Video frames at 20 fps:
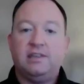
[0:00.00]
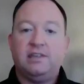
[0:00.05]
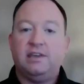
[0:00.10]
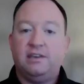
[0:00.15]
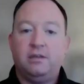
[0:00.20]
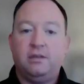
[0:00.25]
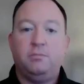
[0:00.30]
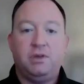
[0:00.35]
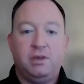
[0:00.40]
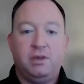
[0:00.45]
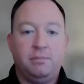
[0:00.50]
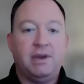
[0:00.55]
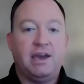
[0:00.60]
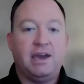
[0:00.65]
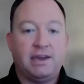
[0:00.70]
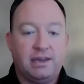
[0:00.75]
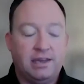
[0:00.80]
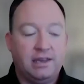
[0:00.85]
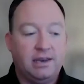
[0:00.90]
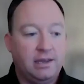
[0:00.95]
thing to be
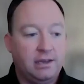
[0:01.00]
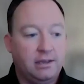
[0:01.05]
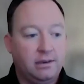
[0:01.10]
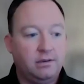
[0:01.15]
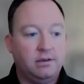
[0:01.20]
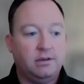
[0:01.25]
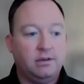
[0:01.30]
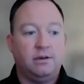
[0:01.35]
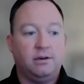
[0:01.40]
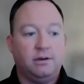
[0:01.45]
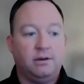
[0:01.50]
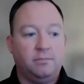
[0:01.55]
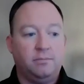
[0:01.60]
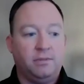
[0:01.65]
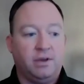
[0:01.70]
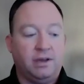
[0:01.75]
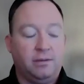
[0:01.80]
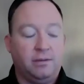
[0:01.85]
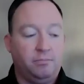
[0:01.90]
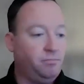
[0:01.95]
back in it.
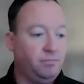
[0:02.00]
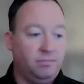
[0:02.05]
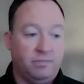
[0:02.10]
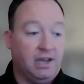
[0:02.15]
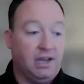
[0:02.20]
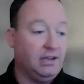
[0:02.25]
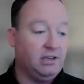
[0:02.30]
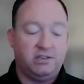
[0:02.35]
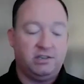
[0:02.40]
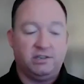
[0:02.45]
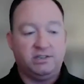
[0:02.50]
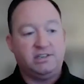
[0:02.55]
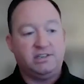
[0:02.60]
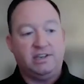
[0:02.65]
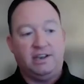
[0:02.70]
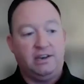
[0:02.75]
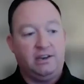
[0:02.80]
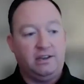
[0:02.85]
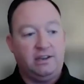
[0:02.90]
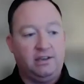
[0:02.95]
I'm not just
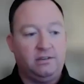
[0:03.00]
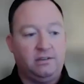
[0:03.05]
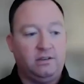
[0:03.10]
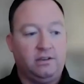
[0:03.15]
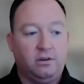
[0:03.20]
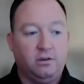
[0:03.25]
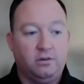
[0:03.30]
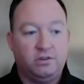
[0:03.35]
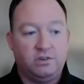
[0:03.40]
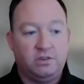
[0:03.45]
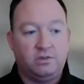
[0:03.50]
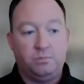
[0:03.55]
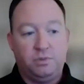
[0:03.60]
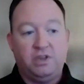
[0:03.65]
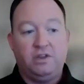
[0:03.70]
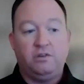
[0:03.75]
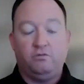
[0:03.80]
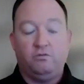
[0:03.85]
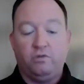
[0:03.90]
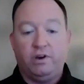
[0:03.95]
saying it, just
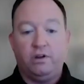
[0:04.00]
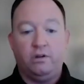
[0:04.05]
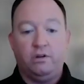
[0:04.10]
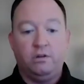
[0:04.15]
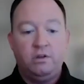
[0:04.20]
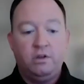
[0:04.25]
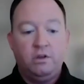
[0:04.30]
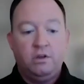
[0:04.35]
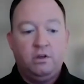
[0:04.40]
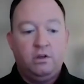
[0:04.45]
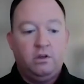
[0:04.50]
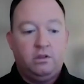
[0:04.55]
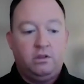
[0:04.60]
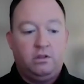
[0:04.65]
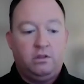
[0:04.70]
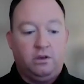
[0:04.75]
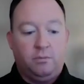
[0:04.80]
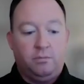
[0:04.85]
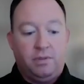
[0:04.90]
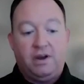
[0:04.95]
being real.
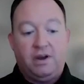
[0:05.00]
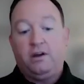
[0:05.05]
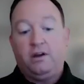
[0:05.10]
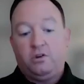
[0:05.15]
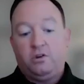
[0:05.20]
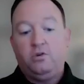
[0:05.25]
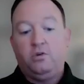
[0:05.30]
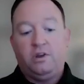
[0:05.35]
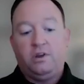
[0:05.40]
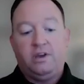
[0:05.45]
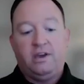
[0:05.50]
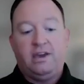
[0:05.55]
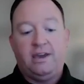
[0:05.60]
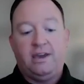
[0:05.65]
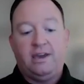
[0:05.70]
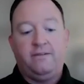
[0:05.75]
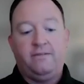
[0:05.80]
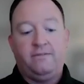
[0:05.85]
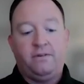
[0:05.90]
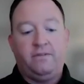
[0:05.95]
The Barracuda
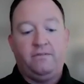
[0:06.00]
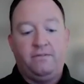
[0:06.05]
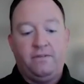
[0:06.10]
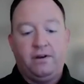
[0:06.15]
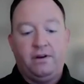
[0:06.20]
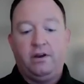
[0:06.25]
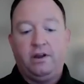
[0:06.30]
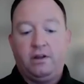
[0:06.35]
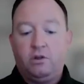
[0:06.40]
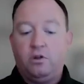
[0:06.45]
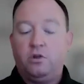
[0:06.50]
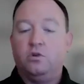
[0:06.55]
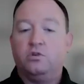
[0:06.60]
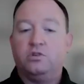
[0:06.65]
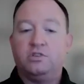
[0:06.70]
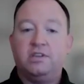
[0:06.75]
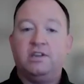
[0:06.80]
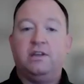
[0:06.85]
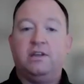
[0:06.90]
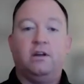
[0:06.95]
have a very
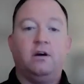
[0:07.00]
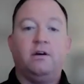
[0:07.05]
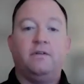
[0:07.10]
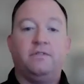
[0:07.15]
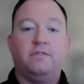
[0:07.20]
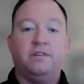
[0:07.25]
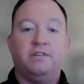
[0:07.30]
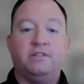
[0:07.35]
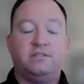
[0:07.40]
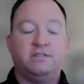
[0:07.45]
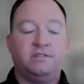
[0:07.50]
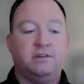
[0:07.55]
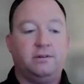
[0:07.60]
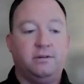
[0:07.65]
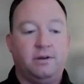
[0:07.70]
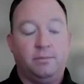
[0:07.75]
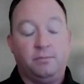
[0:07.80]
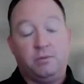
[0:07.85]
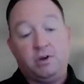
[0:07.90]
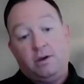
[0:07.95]
close-knit office.
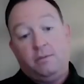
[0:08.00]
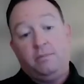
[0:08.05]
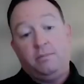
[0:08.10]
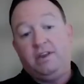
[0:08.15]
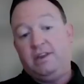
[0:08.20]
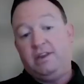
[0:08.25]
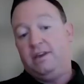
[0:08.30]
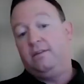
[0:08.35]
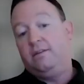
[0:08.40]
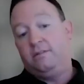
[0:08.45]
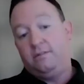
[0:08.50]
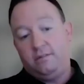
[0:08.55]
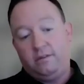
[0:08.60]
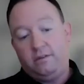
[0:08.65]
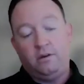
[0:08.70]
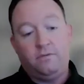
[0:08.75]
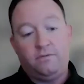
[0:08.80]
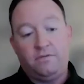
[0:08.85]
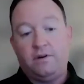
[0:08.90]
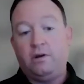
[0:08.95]
I'm coming
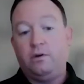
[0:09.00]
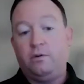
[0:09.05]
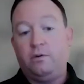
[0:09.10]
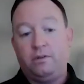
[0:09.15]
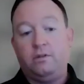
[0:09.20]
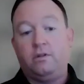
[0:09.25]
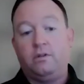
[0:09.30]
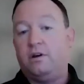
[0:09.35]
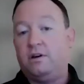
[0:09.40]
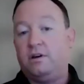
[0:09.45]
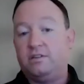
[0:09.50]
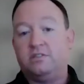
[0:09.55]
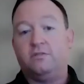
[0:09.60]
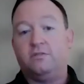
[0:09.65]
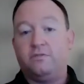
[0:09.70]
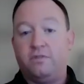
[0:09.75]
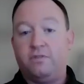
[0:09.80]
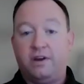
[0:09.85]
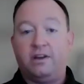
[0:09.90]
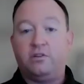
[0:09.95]
in, following the loss
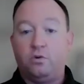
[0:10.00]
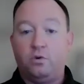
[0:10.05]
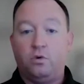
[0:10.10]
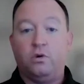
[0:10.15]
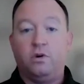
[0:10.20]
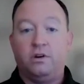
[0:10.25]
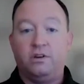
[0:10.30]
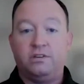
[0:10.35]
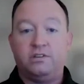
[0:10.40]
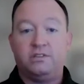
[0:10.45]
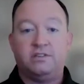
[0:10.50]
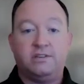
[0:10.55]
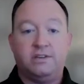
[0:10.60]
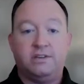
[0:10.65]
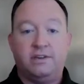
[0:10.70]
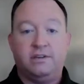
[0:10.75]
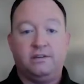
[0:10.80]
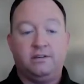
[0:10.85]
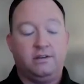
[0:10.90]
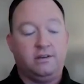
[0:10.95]
of Frank Torres,
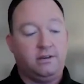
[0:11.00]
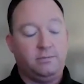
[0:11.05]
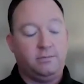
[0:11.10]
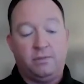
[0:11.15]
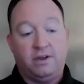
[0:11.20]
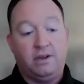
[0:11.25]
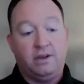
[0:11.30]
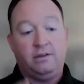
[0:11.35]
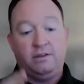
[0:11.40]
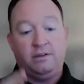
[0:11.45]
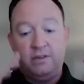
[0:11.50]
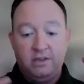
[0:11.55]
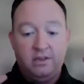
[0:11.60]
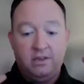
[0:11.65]
and my